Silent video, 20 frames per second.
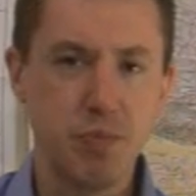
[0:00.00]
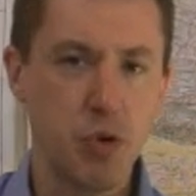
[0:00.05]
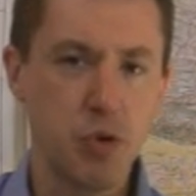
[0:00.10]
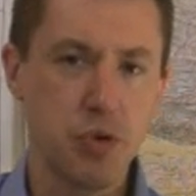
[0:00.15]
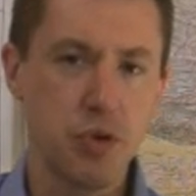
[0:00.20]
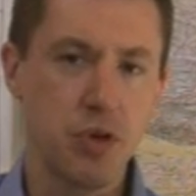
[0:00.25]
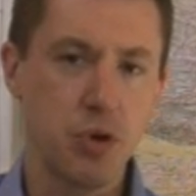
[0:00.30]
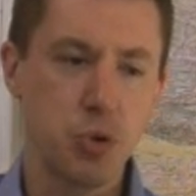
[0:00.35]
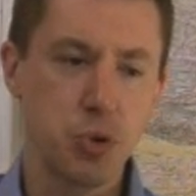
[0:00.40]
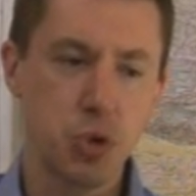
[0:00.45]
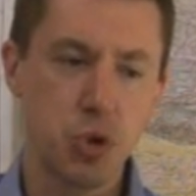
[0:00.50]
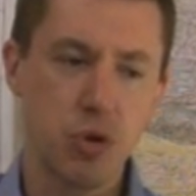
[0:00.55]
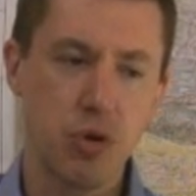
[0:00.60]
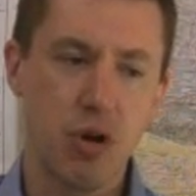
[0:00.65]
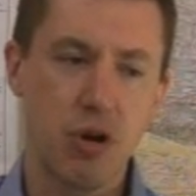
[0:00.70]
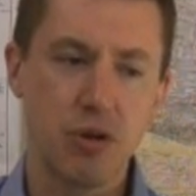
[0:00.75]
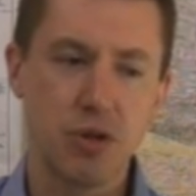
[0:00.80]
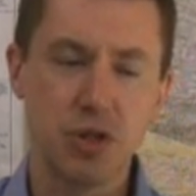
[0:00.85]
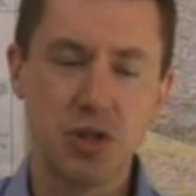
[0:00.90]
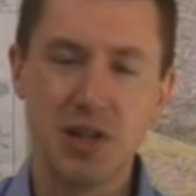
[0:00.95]
both of those
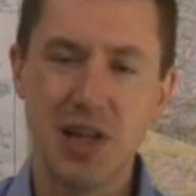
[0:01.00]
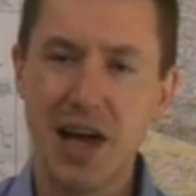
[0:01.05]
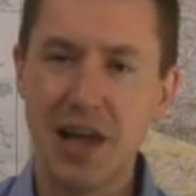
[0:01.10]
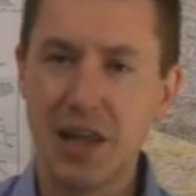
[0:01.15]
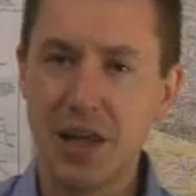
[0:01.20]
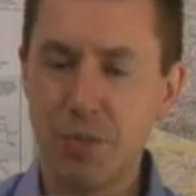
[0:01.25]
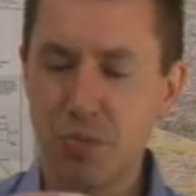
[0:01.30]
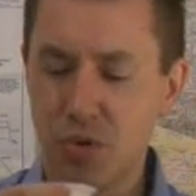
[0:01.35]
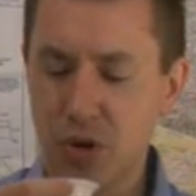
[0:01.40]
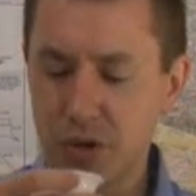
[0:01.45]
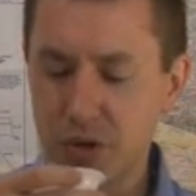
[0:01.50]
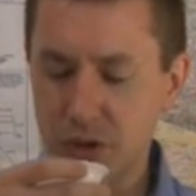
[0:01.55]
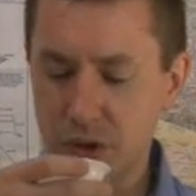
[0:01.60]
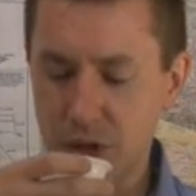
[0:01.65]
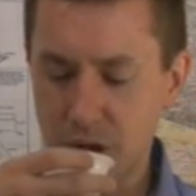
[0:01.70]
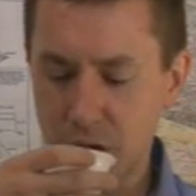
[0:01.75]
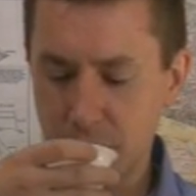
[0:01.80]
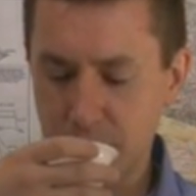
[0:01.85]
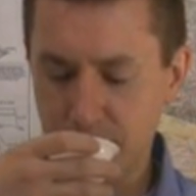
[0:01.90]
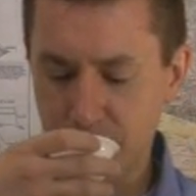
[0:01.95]
are slightly present
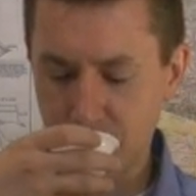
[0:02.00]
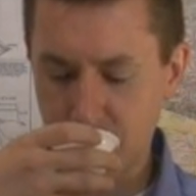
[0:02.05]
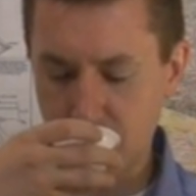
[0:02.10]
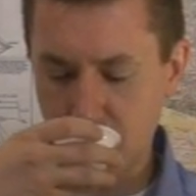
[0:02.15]
here.